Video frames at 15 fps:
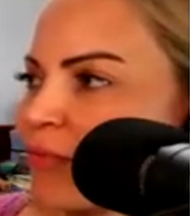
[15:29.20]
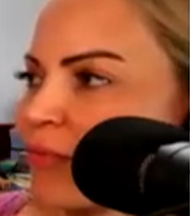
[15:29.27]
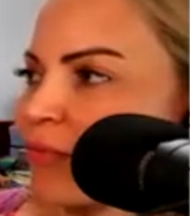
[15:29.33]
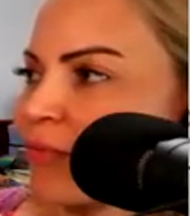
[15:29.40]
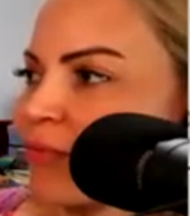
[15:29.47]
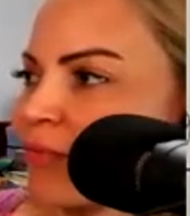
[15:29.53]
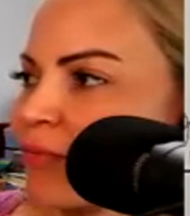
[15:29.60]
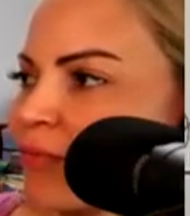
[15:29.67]

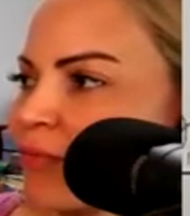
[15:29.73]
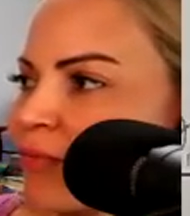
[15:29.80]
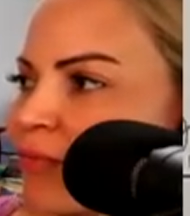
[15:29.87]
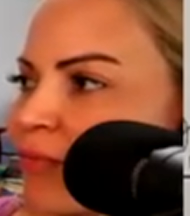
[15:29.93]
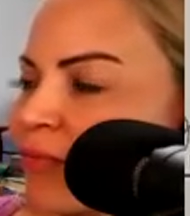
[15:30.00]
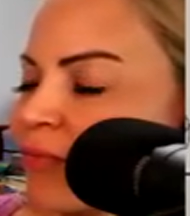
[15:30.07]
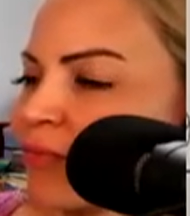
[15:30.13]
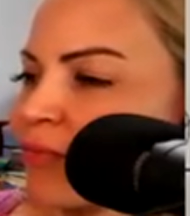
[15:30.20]

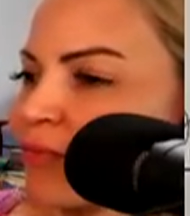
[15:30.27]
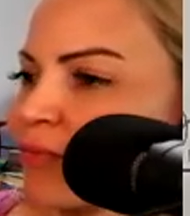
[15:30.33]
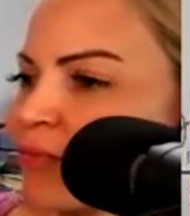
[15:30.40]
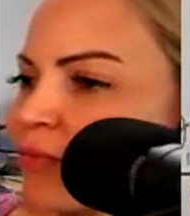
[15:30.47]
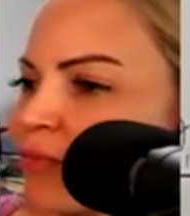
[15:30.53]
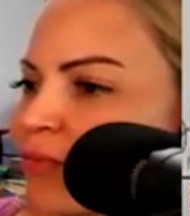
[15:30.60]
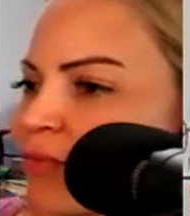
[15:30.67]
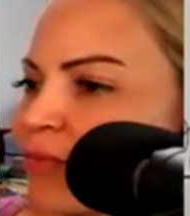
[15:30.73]

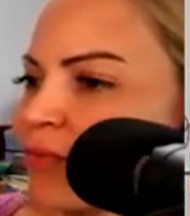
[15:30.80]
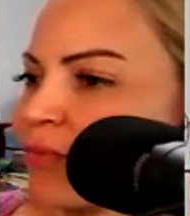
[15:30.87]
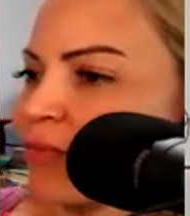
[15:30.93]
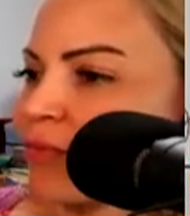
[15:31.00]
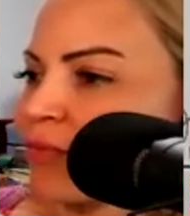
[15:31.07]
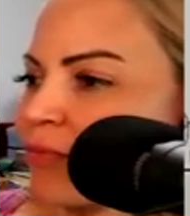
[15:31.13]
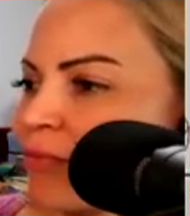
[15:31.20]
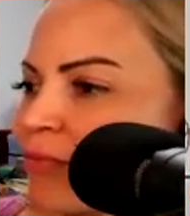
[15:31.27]

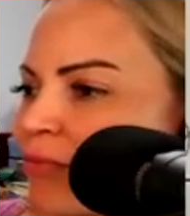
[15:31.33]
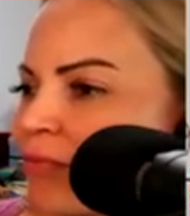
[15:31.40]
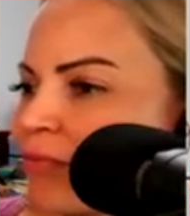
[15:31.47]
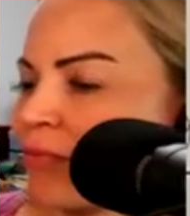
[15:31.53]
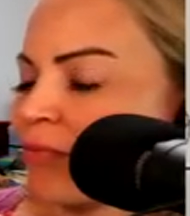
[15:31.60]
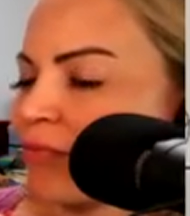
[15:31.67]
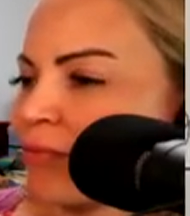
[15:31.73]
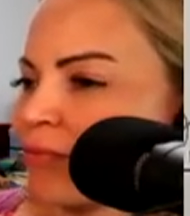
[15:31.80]

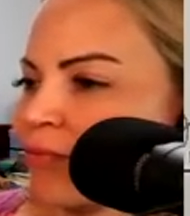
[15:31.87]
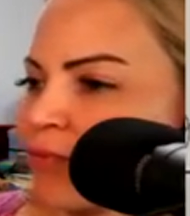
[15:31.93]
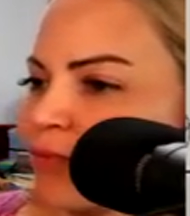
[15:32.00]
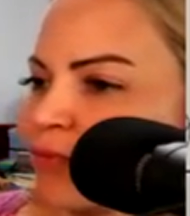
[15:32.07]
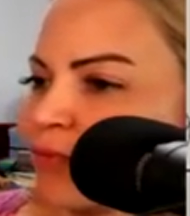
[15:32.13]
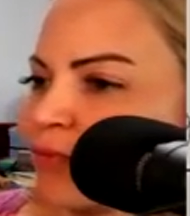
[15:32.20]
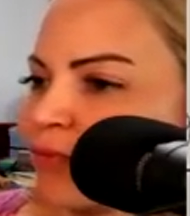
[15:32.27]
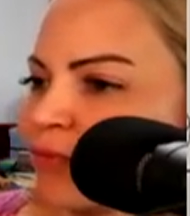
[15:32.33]

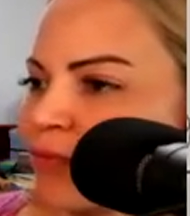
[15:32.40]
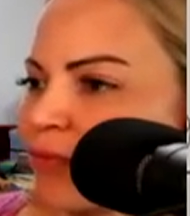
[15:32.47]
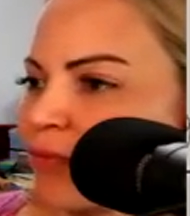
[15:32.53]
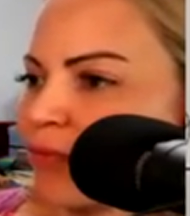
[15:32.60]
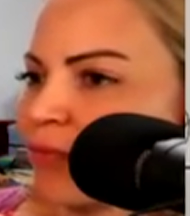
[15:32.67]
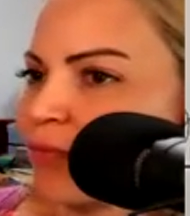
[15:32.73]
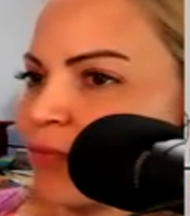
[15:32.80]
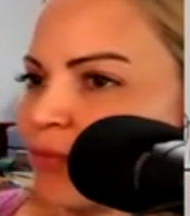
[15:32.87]

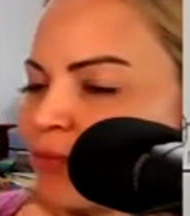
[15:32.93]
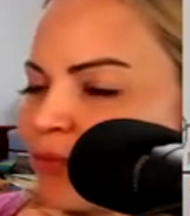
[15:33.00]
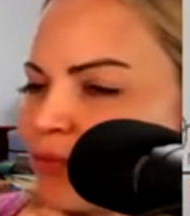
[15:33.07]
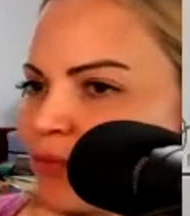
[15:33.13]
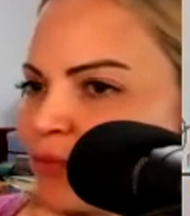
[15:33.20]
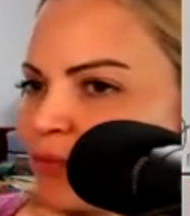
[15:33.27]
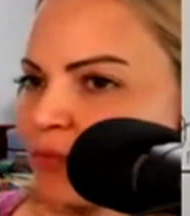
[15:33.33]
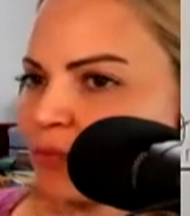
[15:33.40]

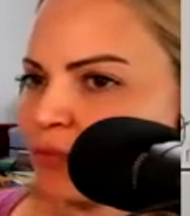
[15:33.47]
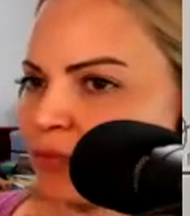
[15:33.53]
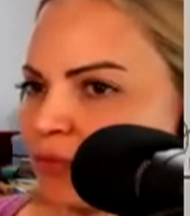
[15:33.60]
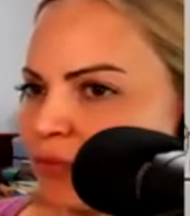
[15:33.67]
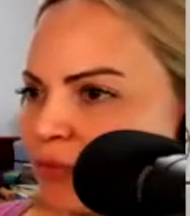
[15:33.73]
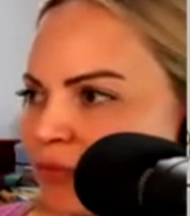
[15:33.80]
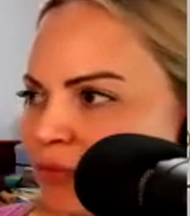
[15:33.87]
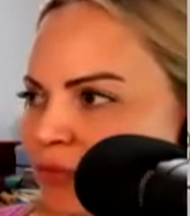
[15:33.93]

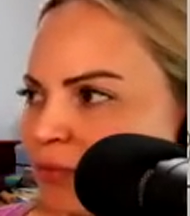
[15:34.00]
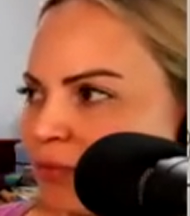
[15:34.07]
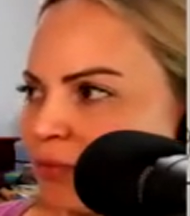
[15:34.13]
[no speech]